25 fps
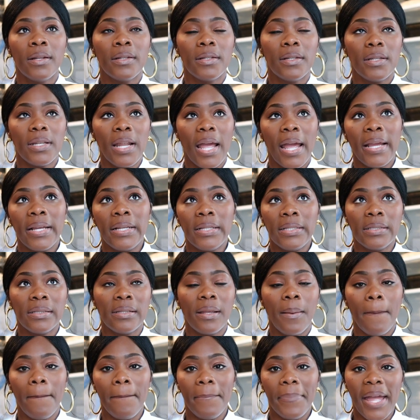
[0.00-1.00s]
nice
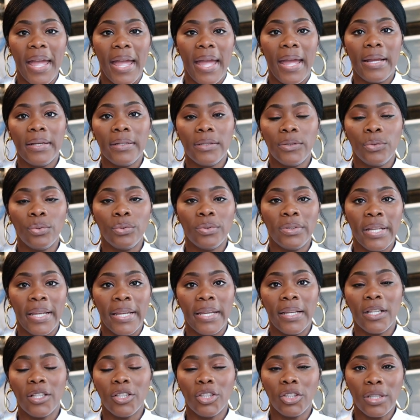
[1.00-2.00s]
bags to
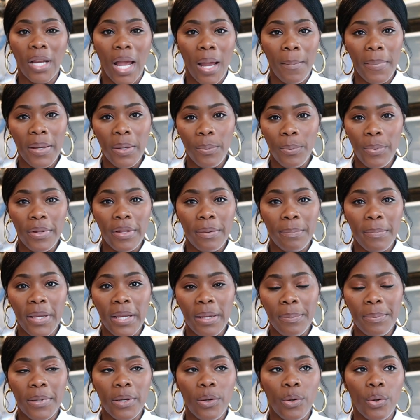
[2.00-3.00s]
take shopping with
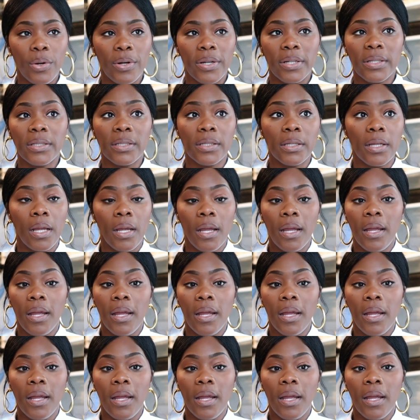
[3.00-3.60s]
me because